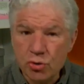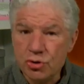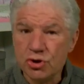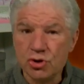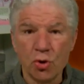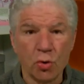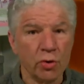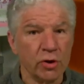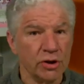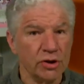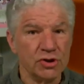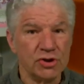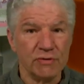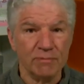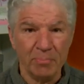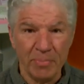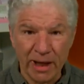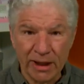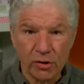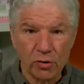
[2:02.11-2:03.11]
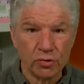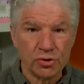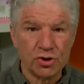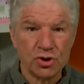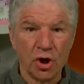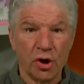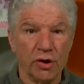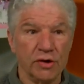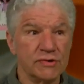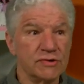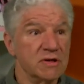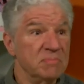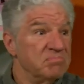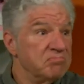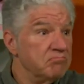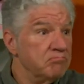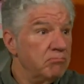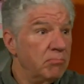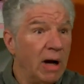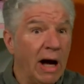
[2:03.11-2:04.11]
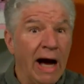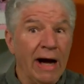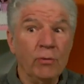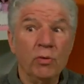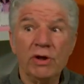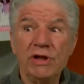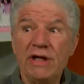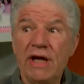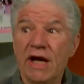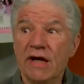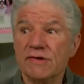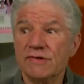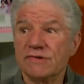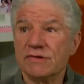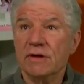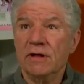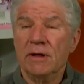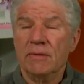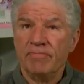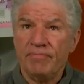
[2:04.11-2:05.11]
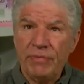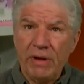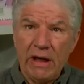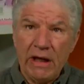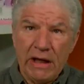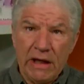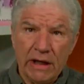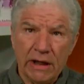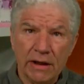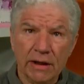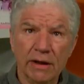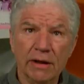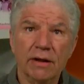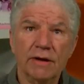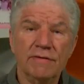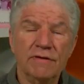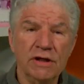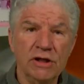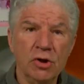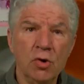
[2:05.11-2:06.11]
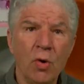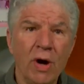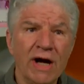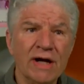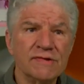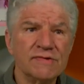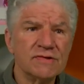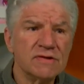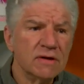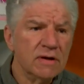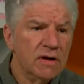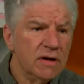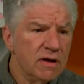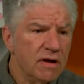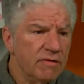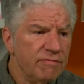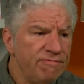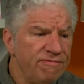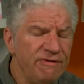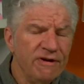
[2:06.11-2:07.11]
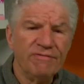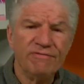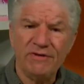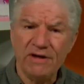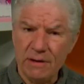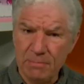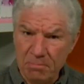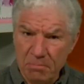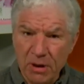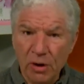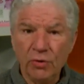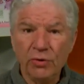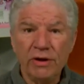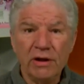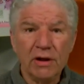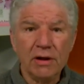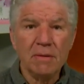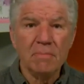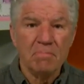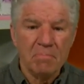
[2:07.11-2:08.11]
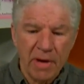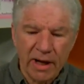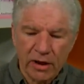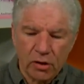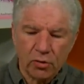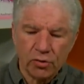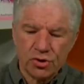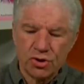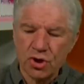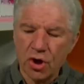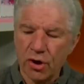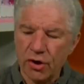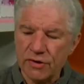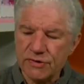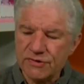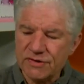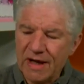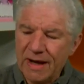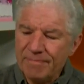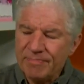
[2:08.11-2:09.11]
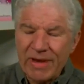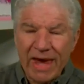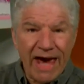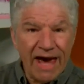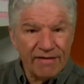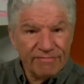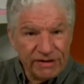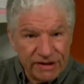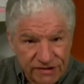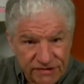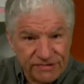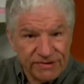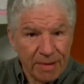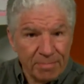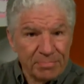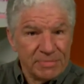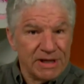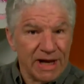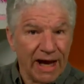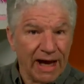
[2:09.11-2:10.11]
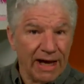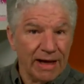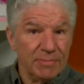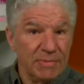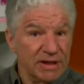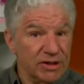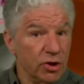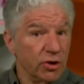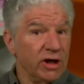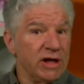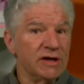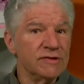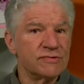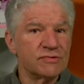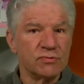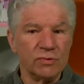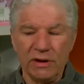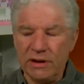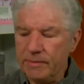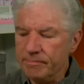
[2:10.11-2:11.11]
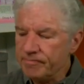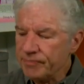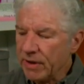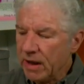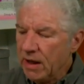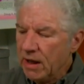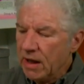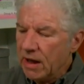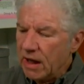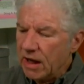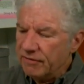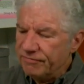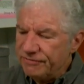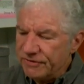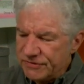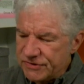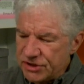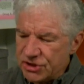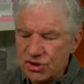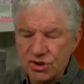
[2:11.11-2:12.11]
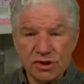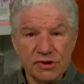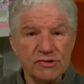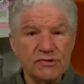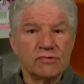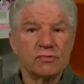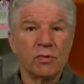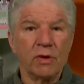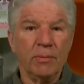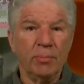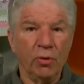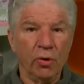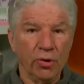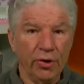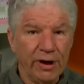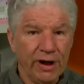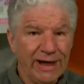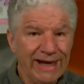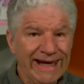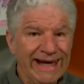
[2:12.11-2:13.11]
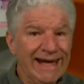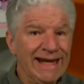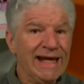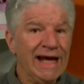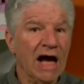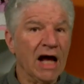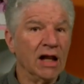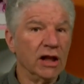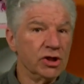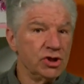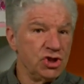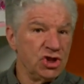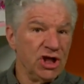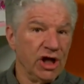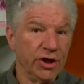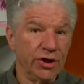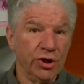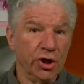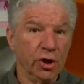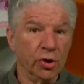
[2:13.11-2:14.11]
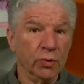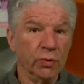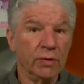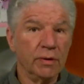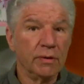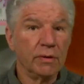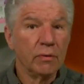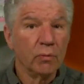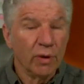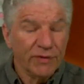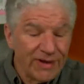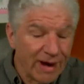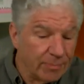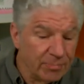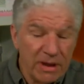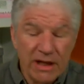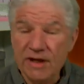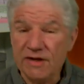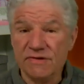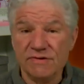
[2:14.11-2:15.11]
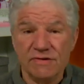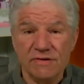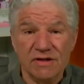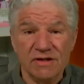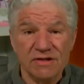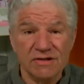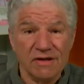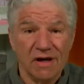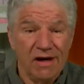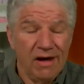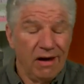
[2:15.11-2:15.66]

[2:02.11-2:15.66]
shortage of medical charts. I would guess in the US, 50 million medical charts have at some time in their history a physician has scribbled etiology unknown. What that means is